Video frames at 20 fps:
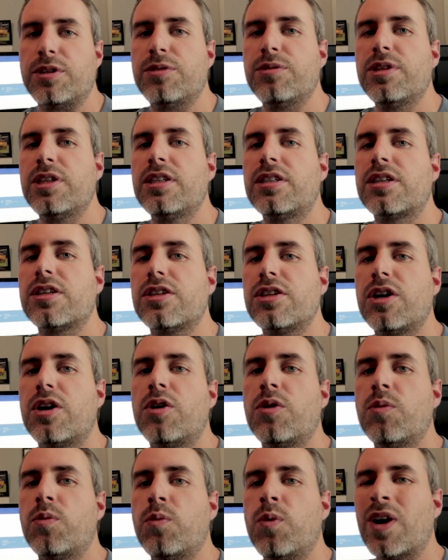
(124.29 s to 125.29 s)
You need to
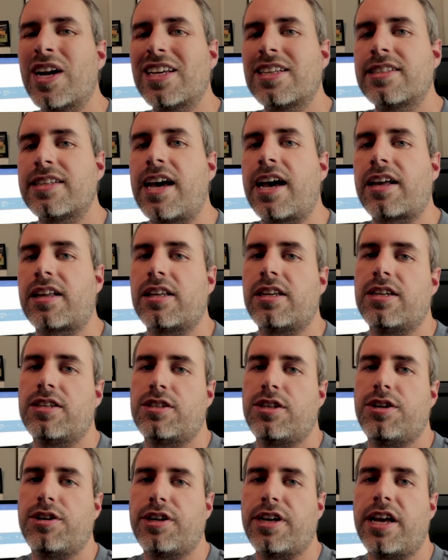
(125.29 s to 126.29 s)
know what exactly it is
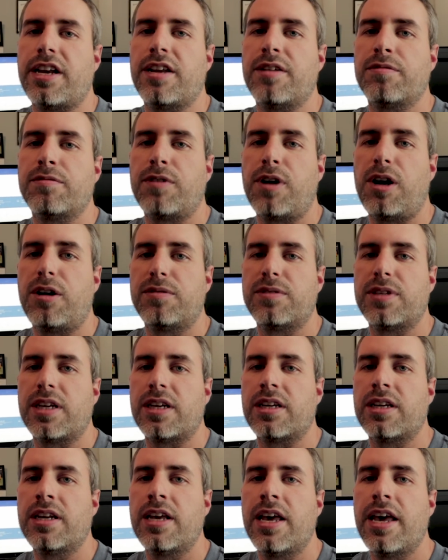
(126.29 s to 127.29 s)
that you're getting involved
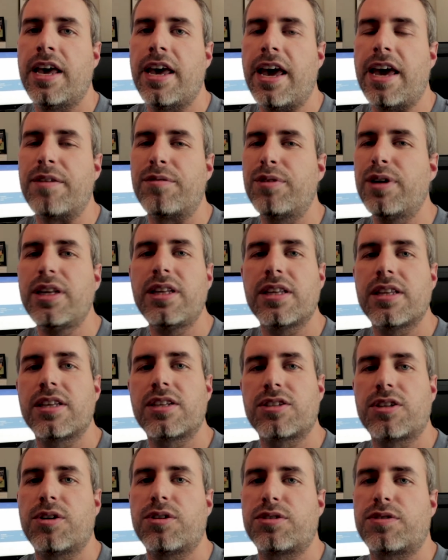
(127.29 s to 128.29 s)
in. And really,
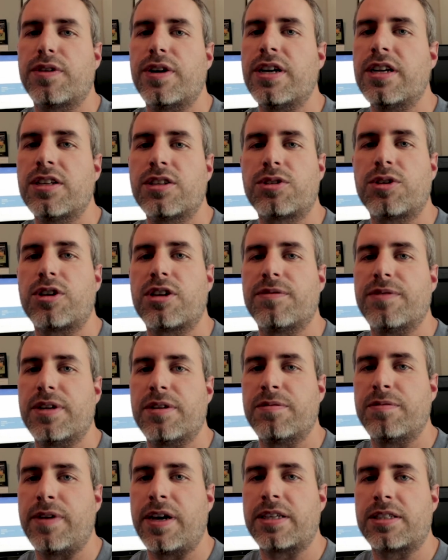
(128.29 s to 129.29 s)
this goes for any sort of an
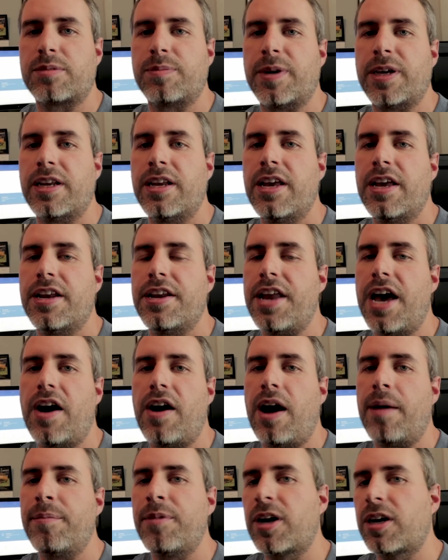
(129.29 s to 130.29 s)
investment. Now,
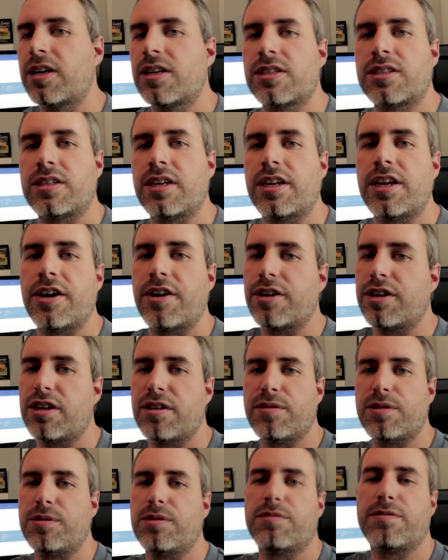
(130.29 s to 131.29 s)
I'm not going to sit here and
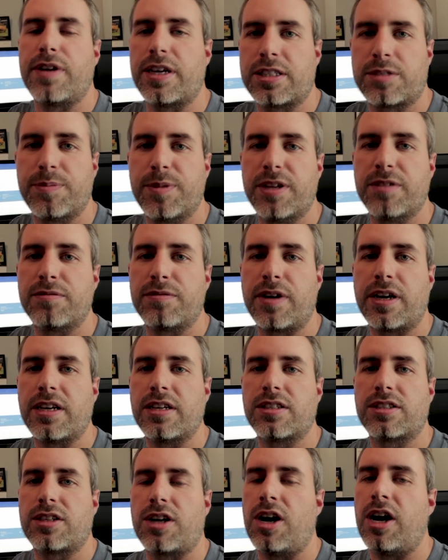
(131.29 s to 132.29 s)
give you investment
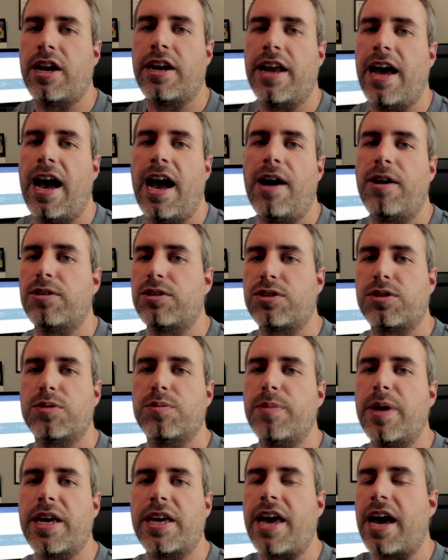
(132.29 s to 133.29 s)
advice on how to
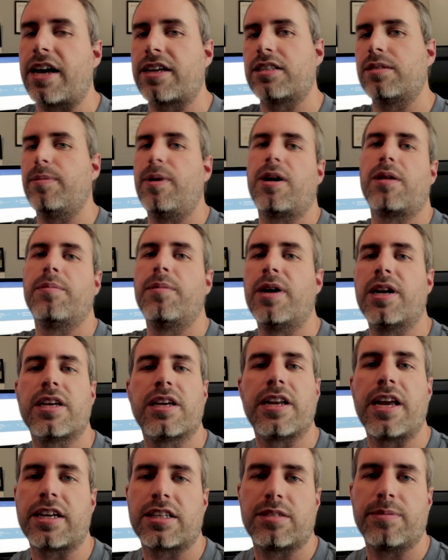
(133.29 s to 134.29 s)
make X amount of money
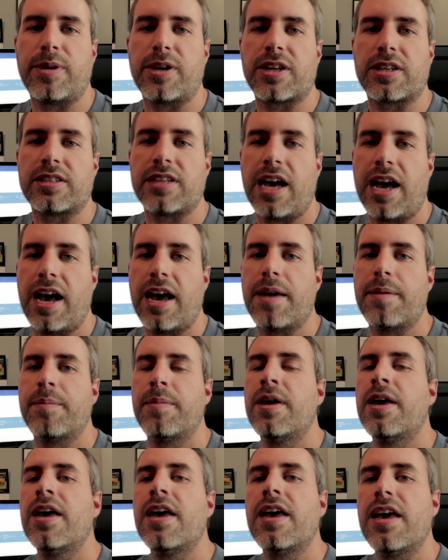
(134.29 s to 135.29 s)
in X amount of
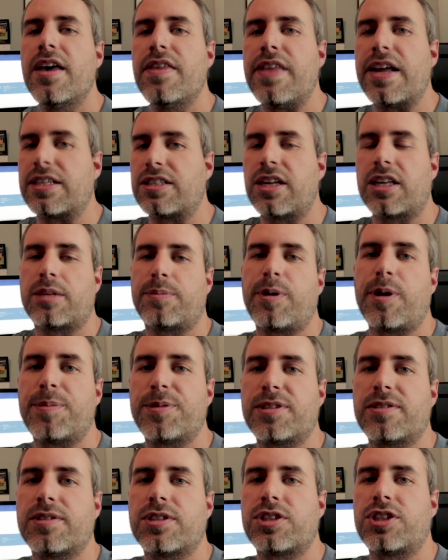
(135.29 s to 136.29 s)
time. That's not the
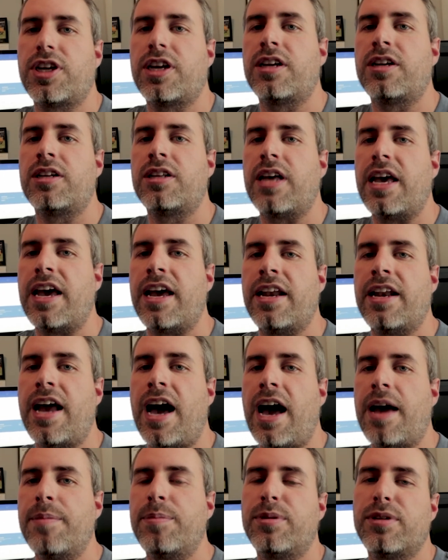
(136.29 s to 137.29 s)
purpose of this channel, and
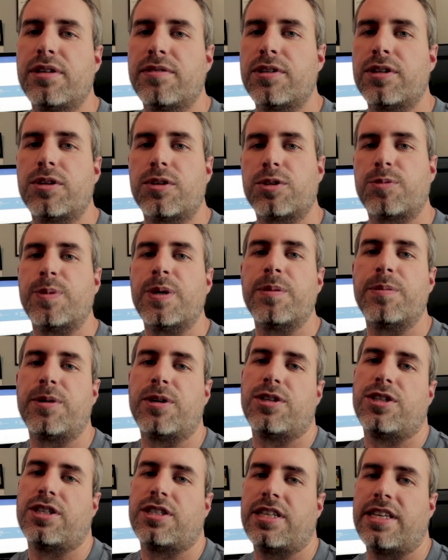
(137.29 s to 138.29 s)
I believe that those people
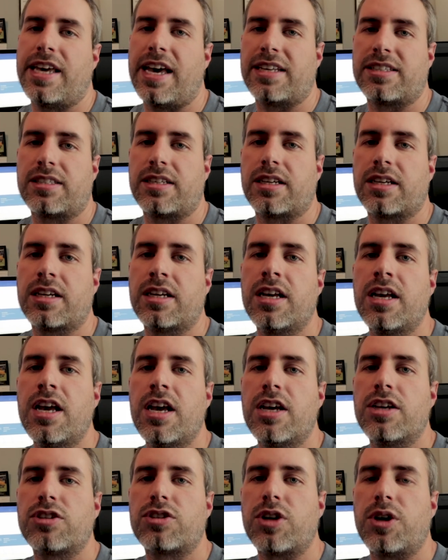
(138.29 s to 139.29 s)
are just guessing.
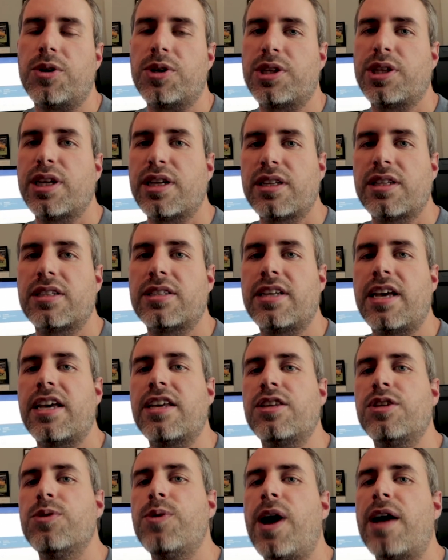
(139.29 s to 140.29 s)
So at the end of the day,
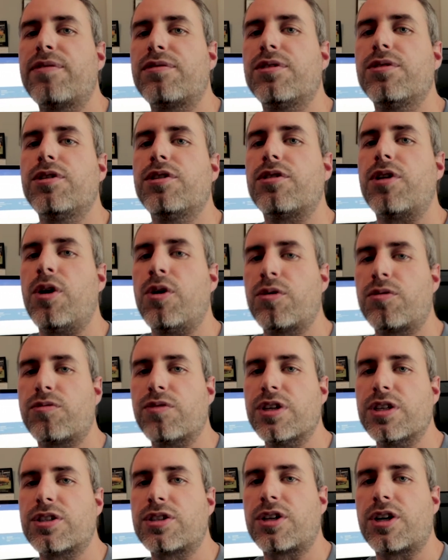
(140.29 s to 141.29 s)
you have to do your own
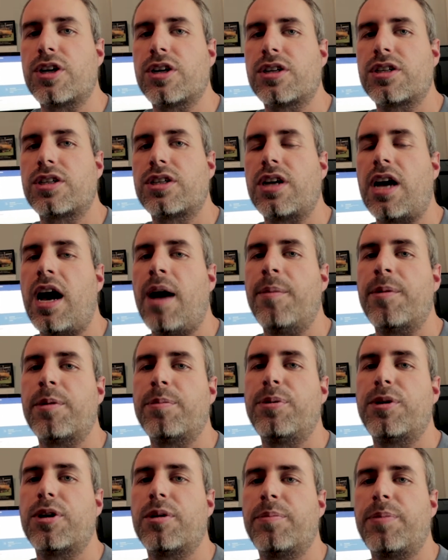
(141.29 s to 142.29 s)
research. I'm going
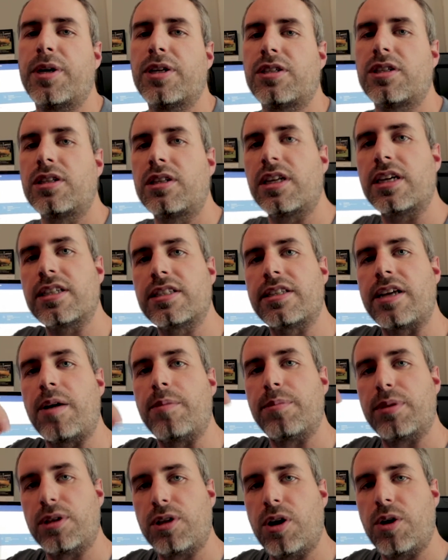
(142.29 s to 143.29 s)
to put a bunch of links
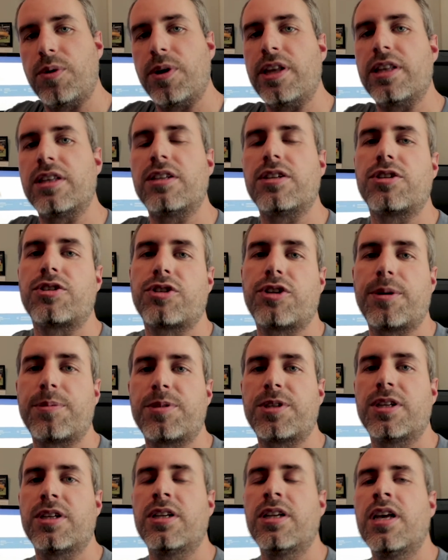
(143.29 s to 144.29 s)
down below in the
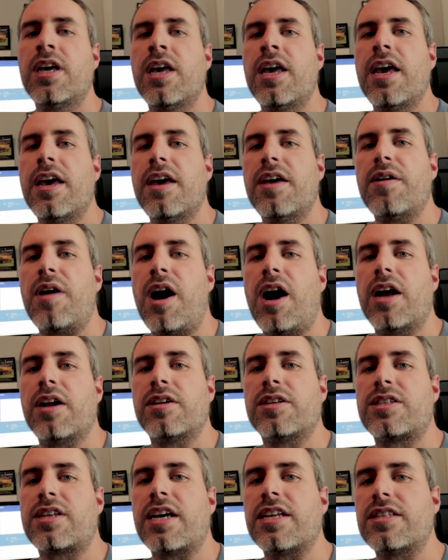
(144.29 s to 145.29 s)
description
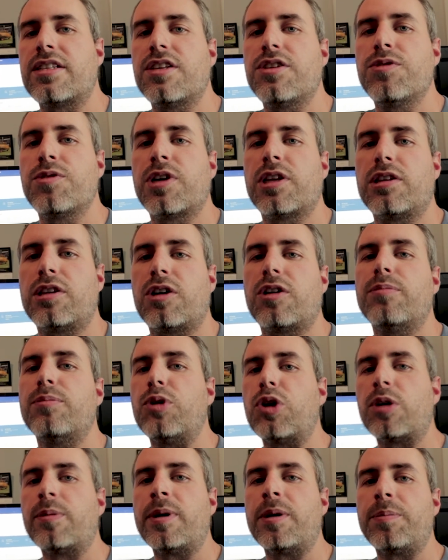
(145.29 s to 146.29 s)
on sites that you can learn
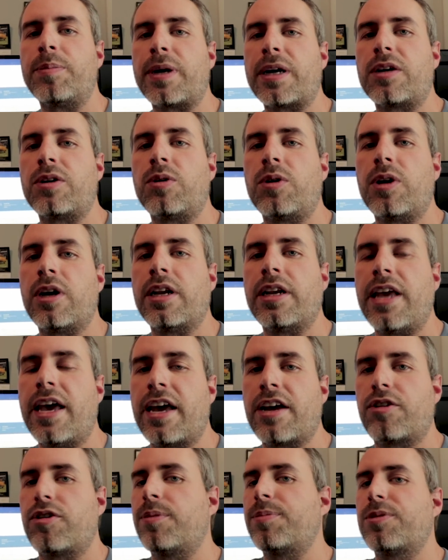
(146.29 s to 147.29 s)
more about Bitcoin
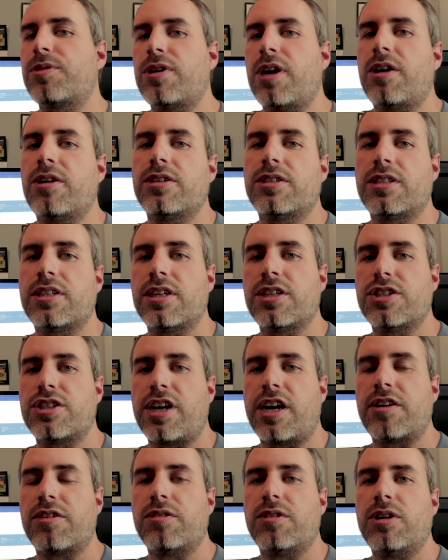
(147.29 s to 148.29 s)
and cryptocurrency in
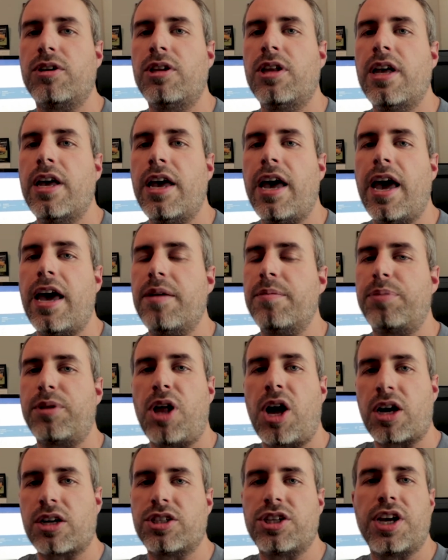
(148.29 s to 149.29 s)
general and
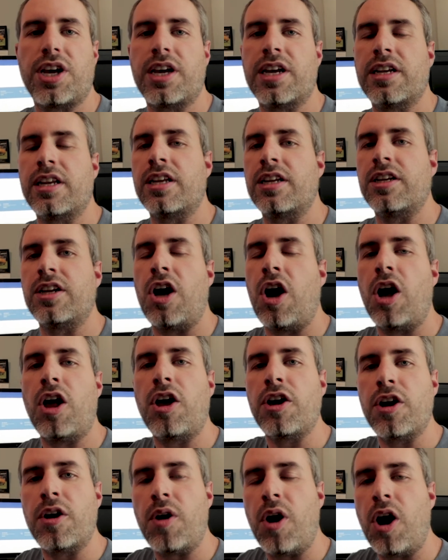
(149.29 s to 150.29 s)
blockchain and
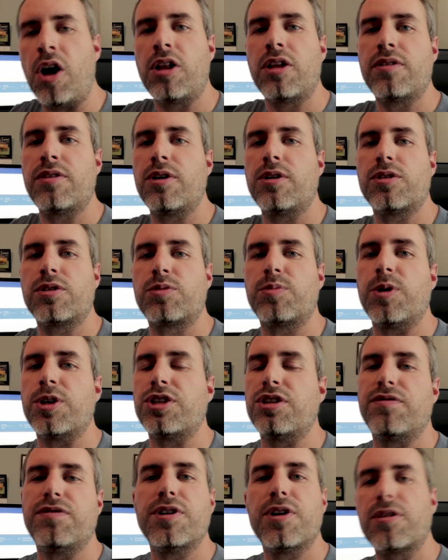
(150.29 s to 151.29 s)
all of those,
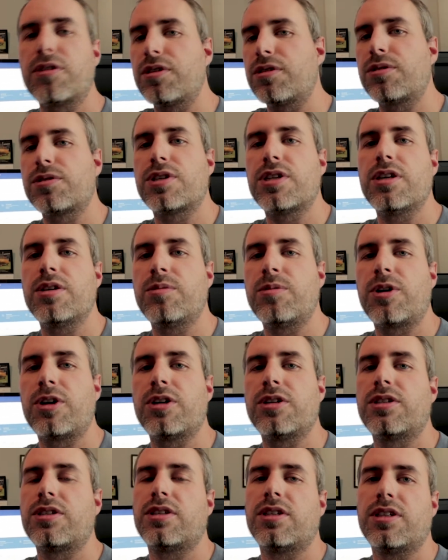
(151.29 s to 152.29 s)
which if you don't know those
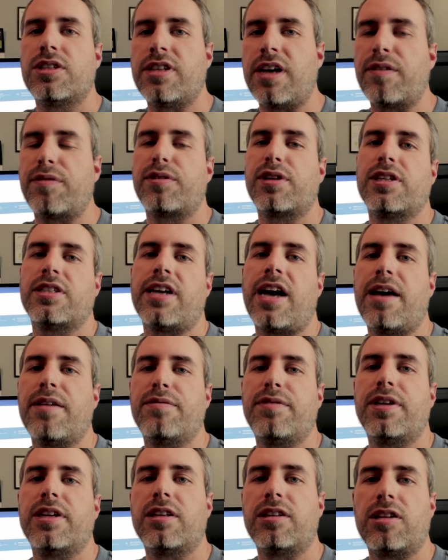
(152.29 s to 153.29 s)
keywords, definitely
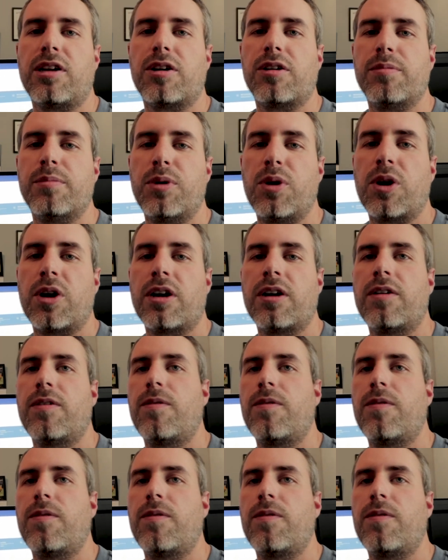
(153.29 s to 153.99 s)
dive in and learn more.